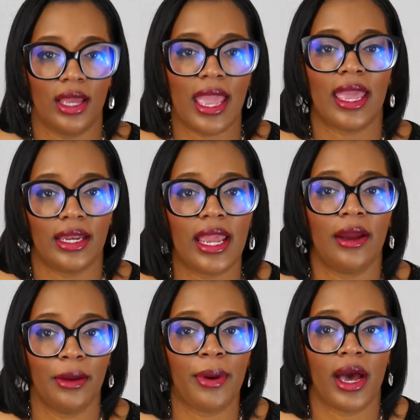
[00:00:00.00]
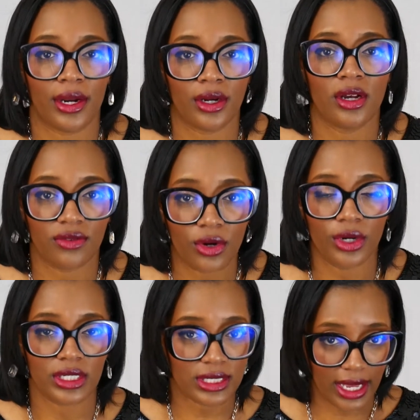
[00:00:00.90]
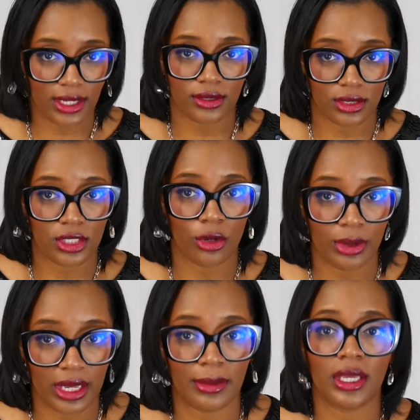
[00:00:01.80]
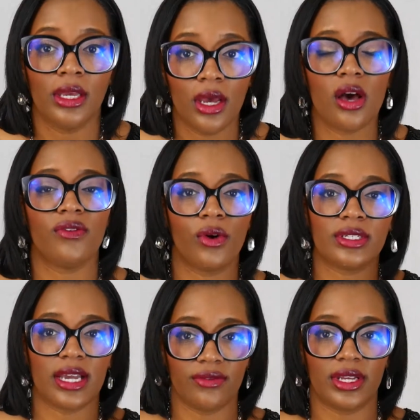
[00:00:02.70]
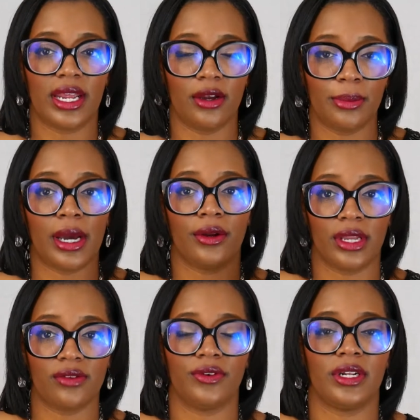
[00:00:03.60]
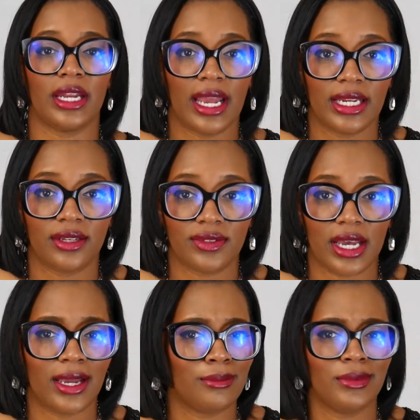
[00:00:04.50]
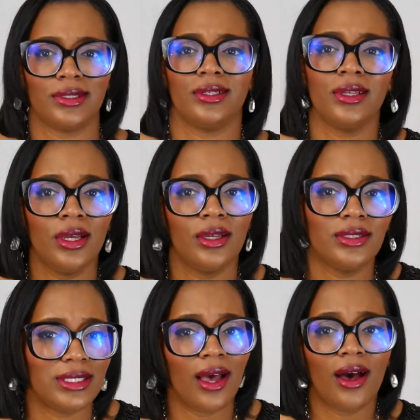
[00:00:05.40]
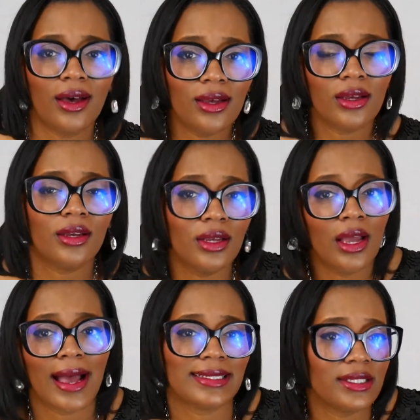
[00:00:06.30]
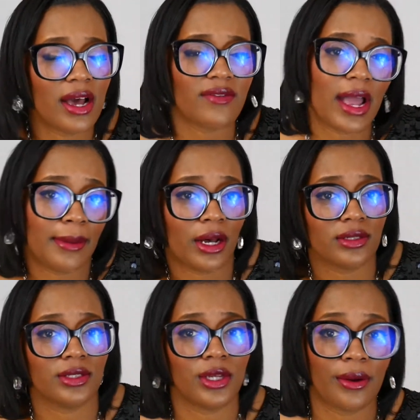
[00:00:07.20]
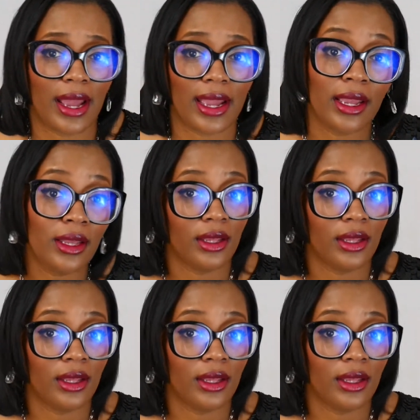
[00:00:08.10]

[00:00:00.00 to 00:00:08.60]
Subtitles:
And Harry Potter, of course. Like, don't play me. Of course I read Harry Potter again for the 90th time. Duh. I still have eyeballs, don't I?